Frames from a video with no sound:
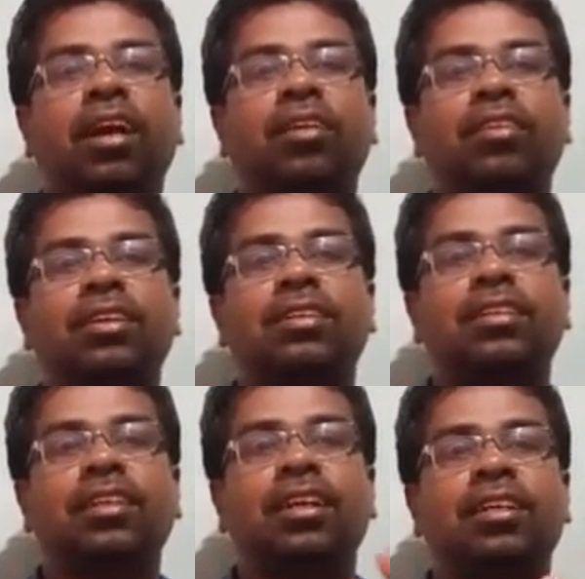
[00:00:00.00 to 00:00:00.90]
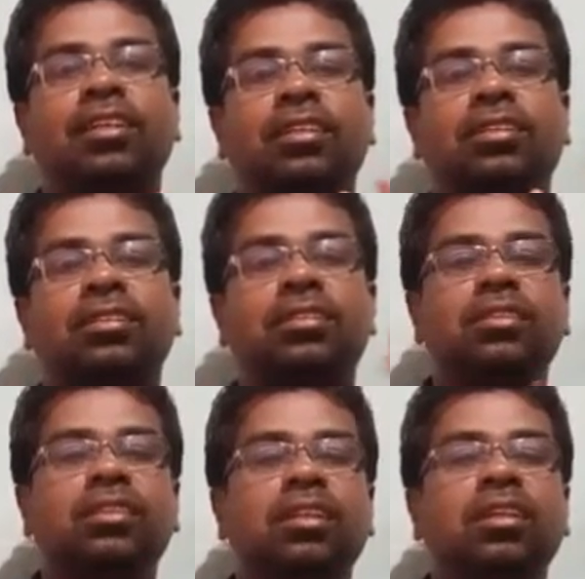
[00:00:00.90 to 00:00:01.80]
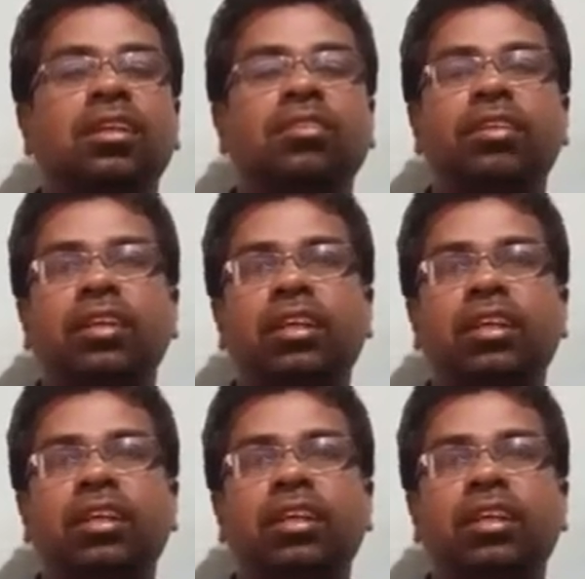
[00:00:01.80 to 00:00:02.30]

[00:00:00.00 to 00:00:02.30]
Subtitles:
We need for a language interest.